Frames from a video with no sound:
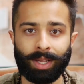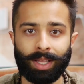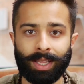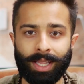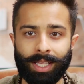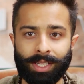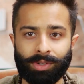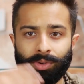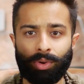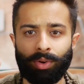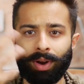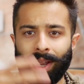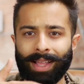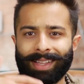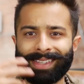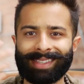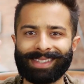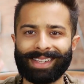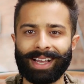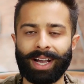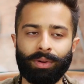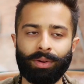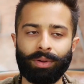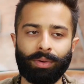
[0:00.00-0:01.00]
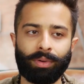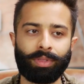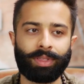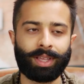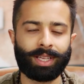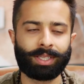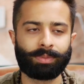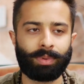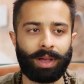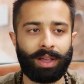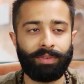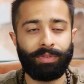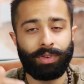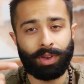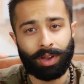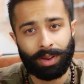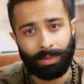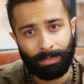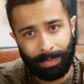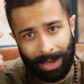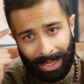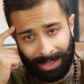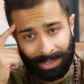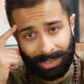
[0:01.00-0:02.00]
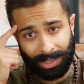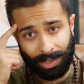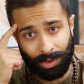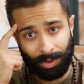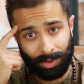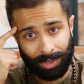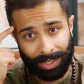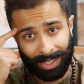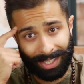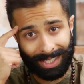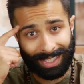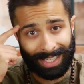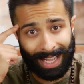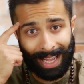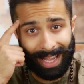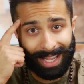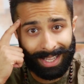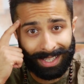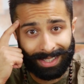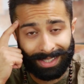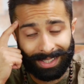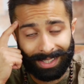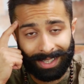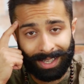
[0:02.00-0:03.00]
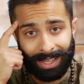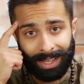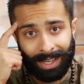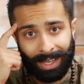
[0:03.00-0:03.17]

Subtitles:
These are all external things, but if you can master your state